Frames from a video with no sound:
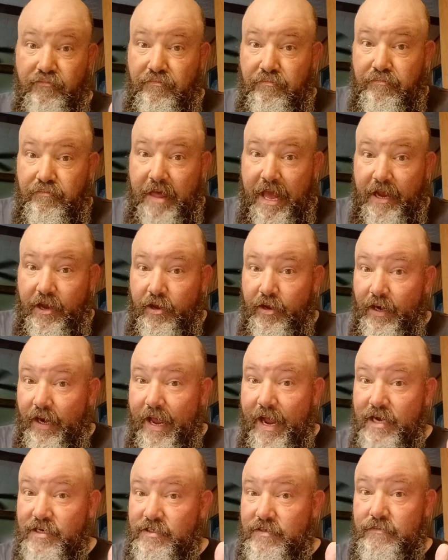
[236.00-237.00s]
that could
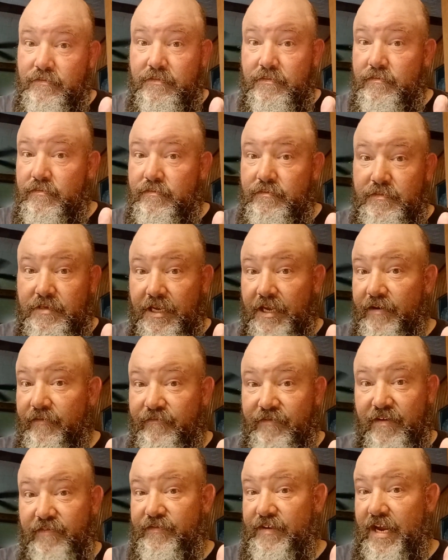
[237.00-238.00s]
last 10,
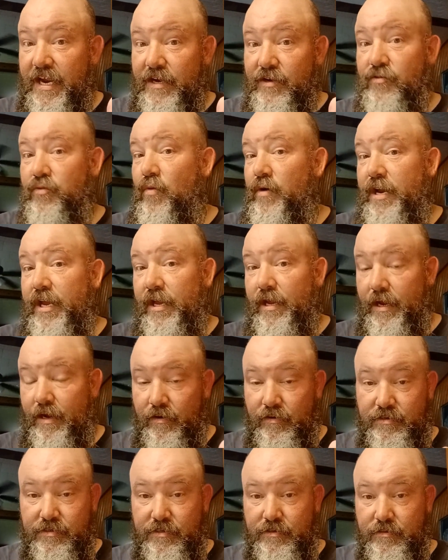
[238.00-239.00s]
15, 20
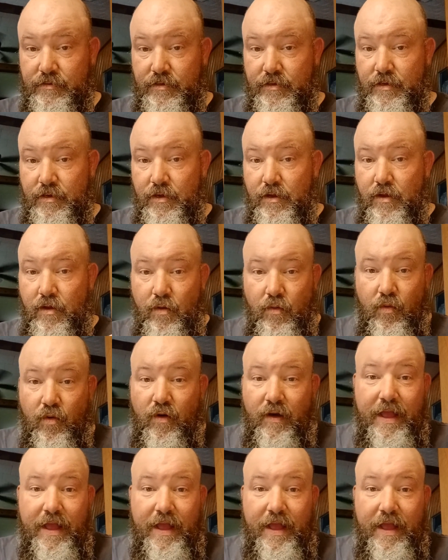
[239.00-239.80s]
years. Well,